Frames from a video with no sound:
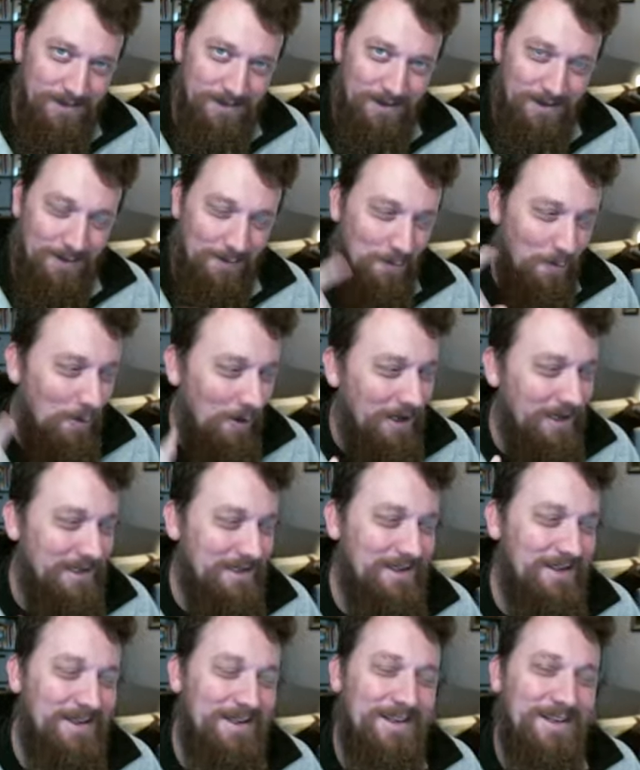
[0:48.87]

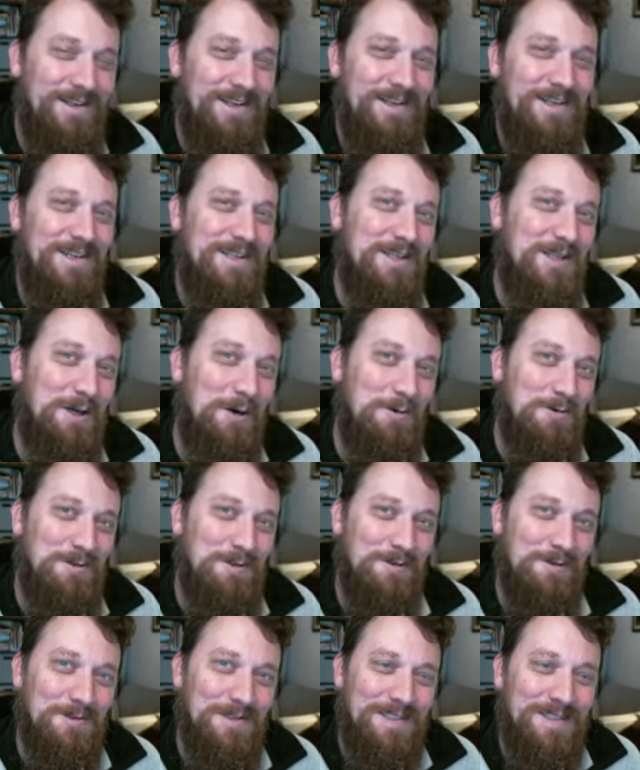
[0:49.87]
one
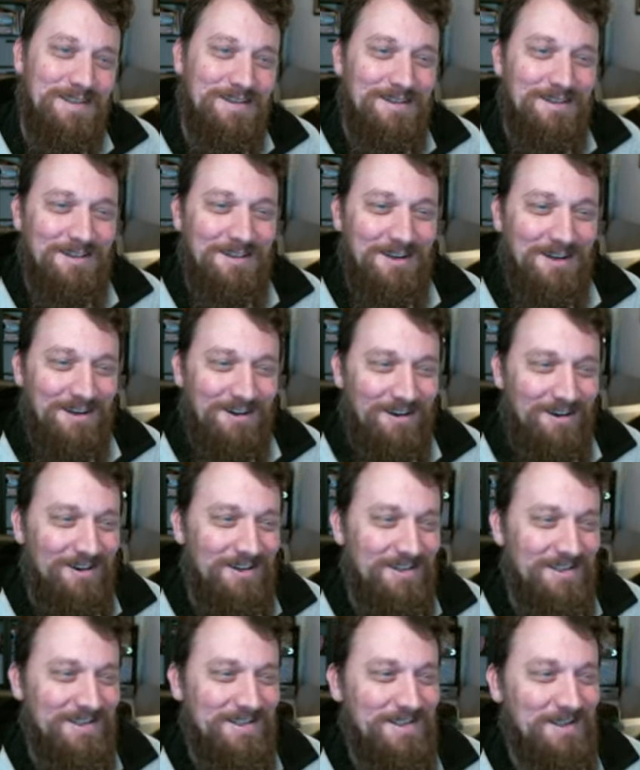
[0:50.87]
Koatl's
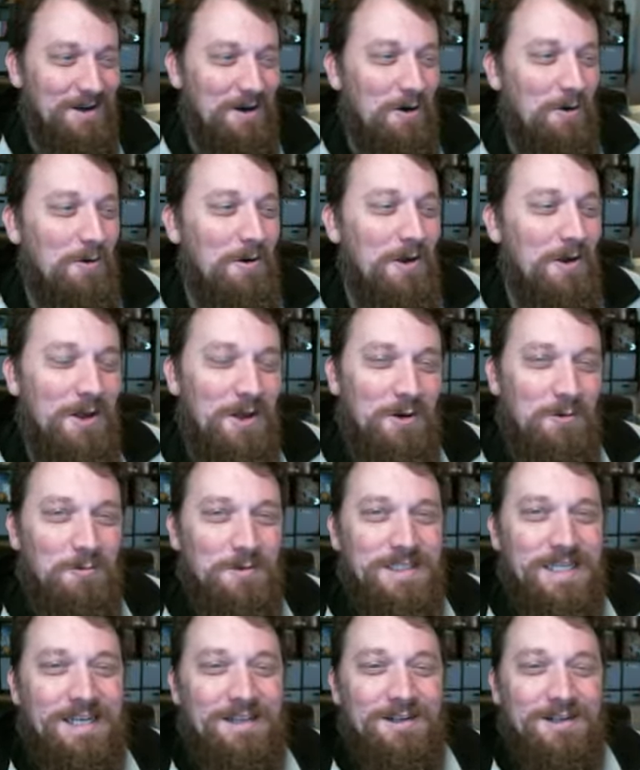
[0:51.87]
Claw. So,
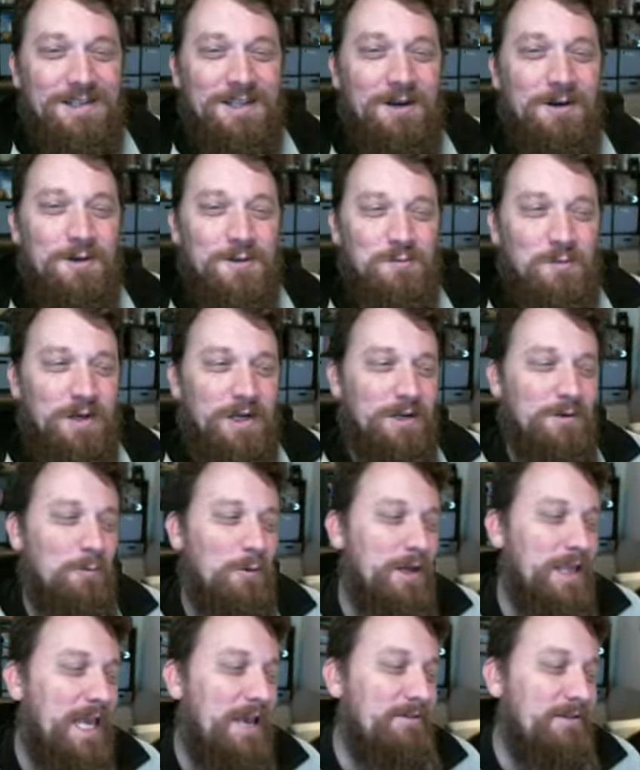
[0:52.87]
we'll take a look at those. What,
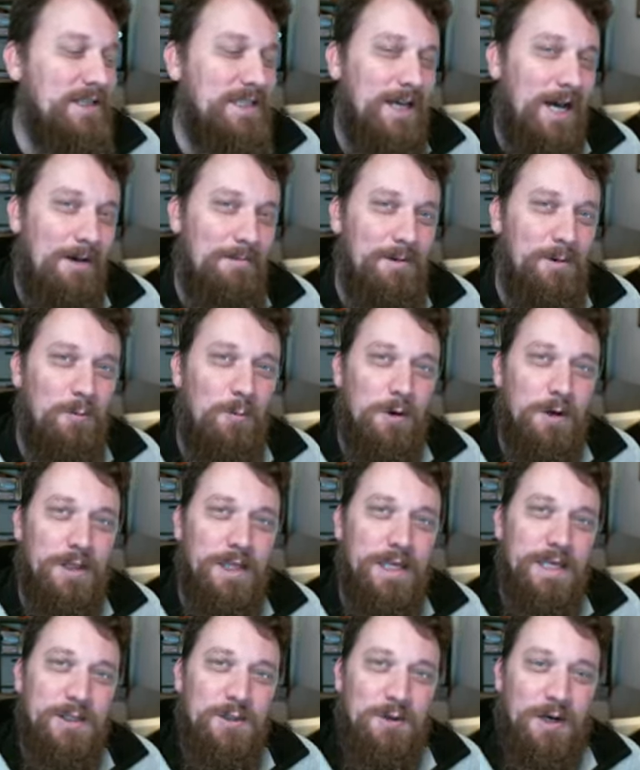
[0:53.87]
what do they have in common? What are
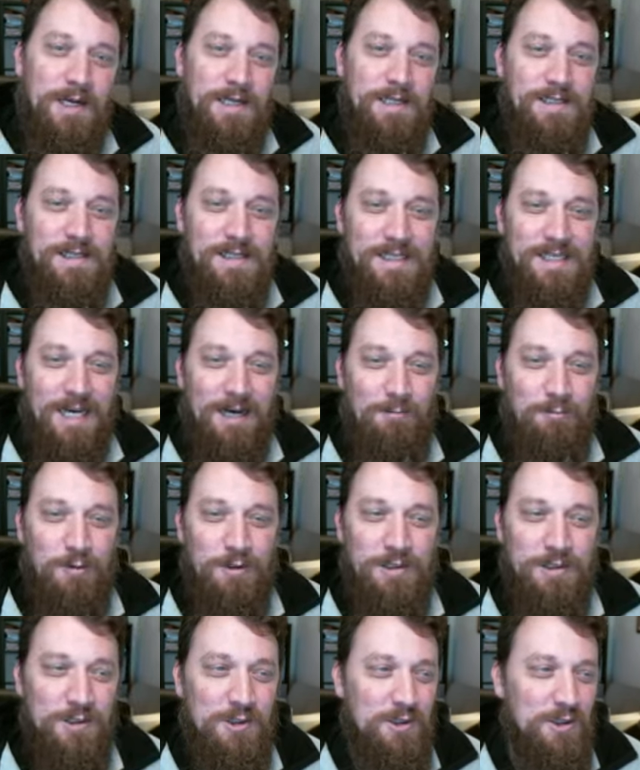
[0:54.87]
they trying to
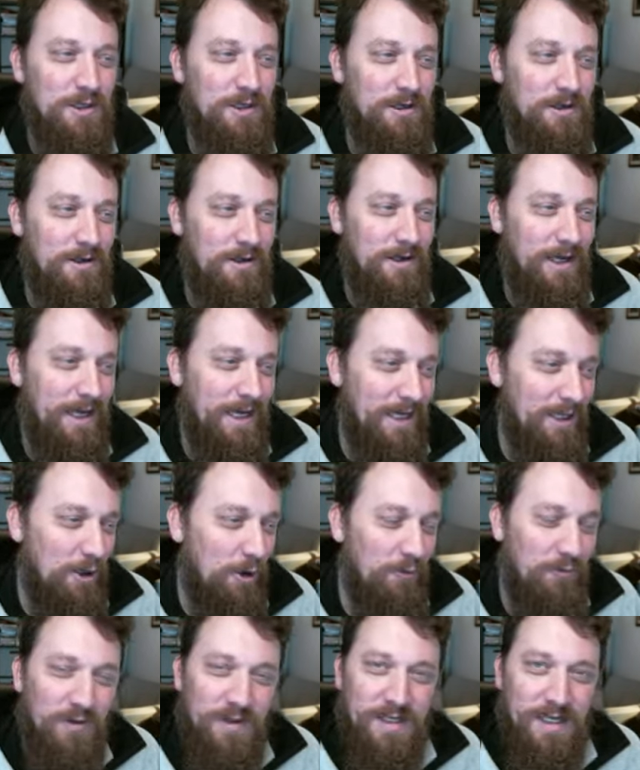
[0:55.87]
accomplish? and
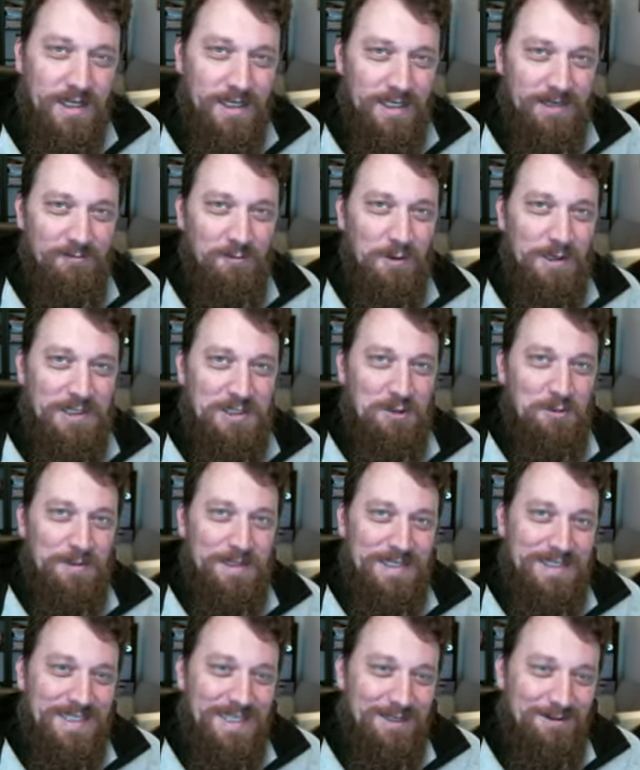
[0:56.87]
hopefully not give away too
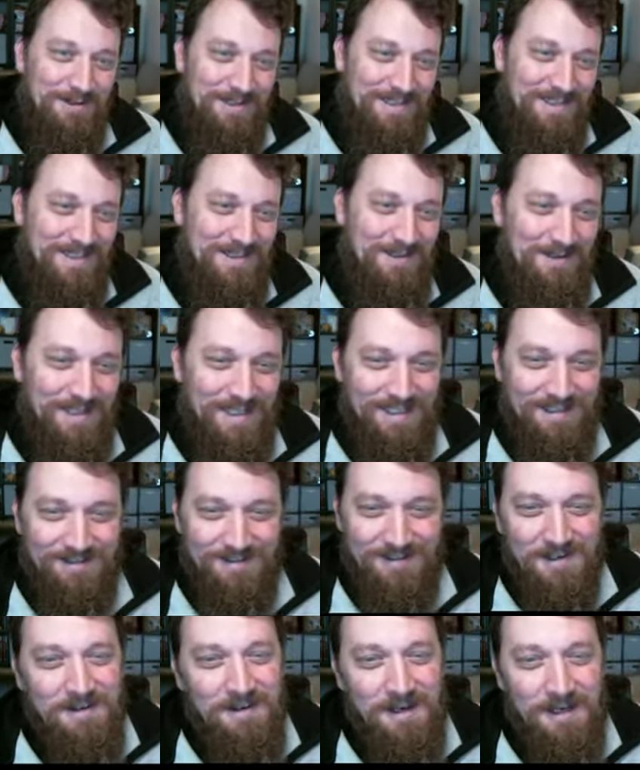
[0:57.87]
many secrets so that
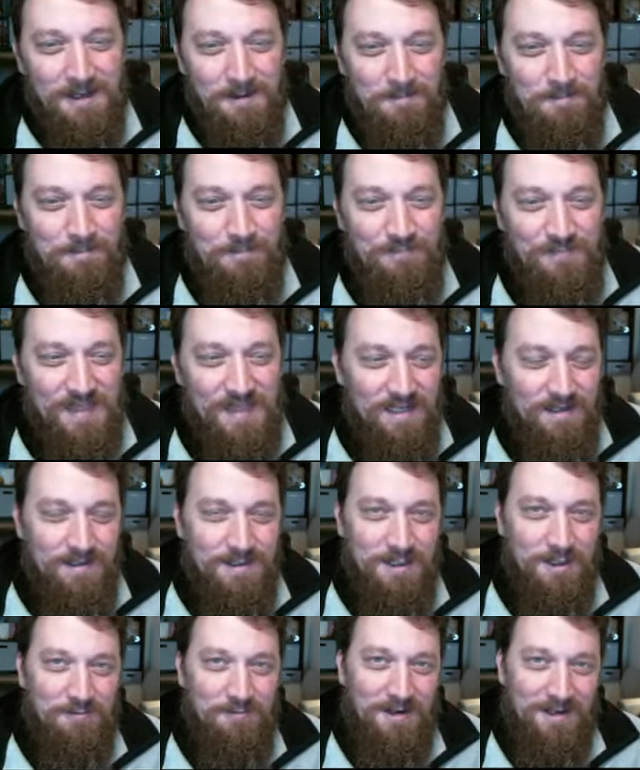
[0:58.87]
um,
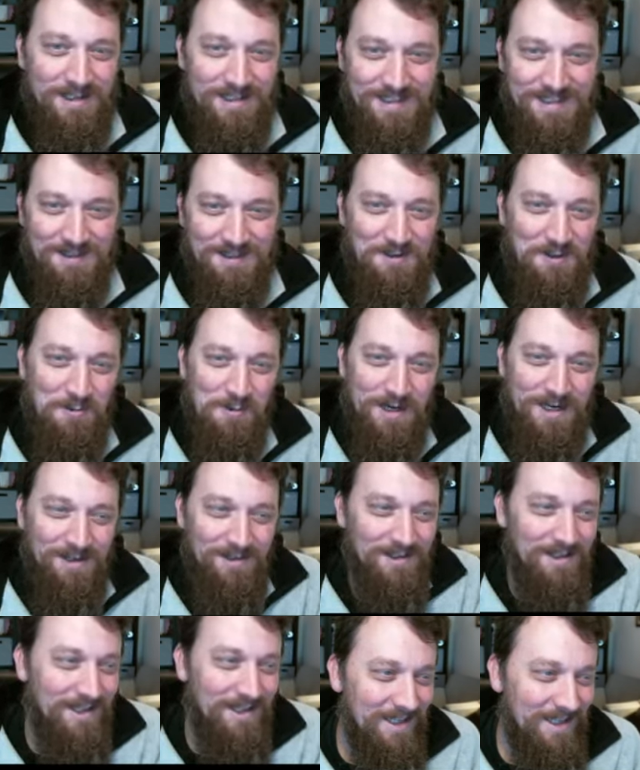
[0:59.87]
Seraphon can still do
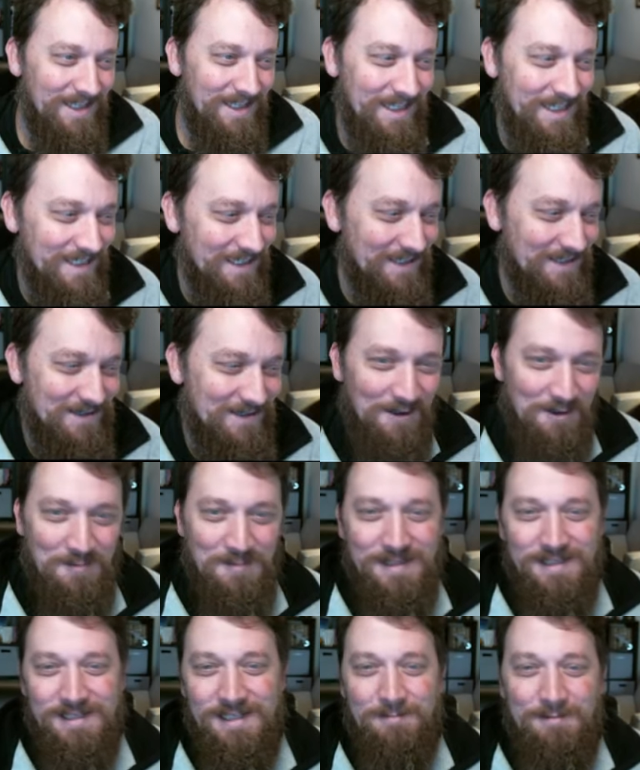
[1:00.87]
well in this
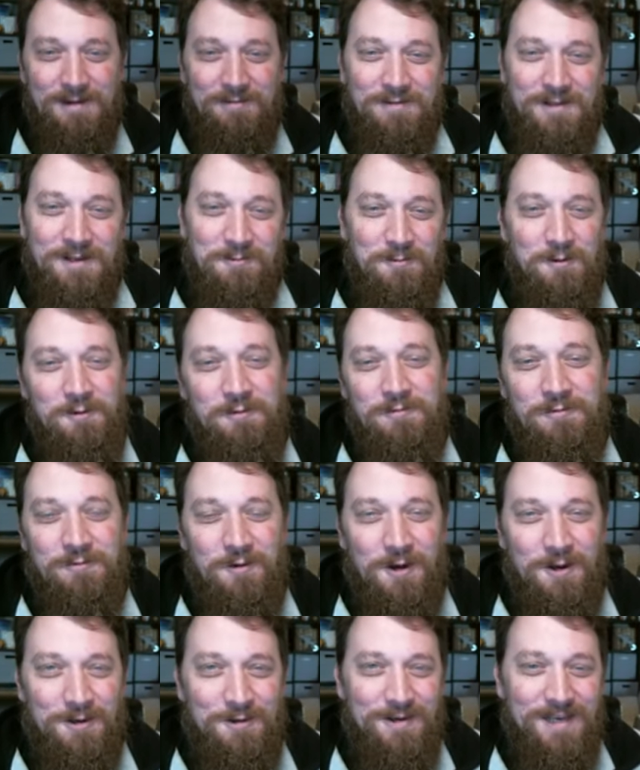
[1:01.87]
tournament. I'm definitely rooting
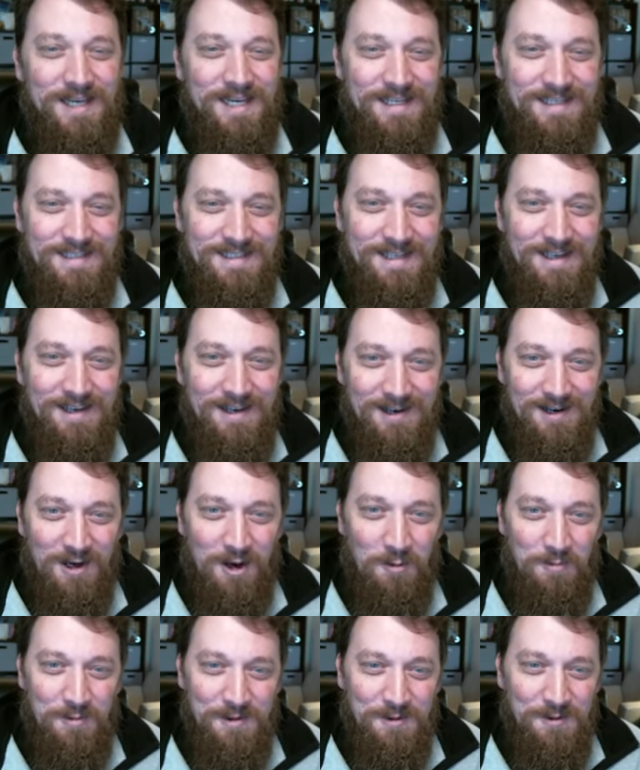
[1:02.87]
for all you guys,
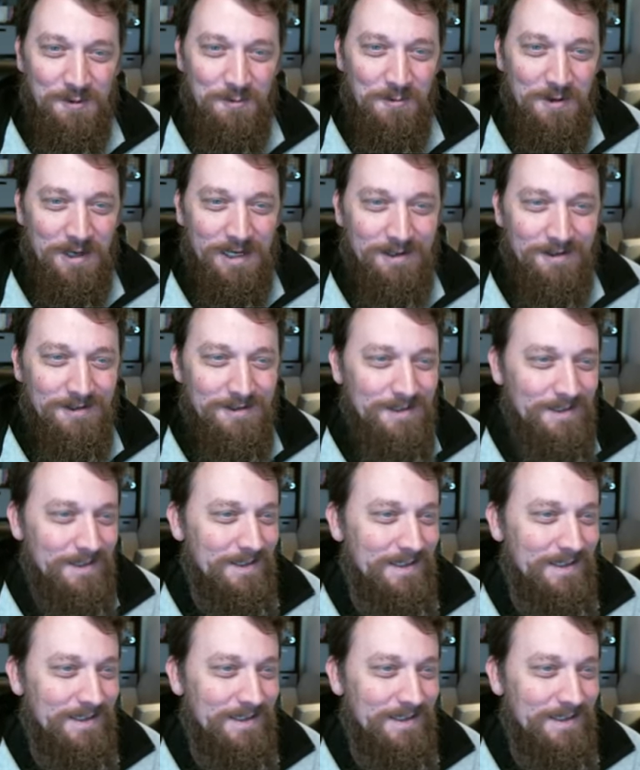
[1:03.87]
hoping you do well.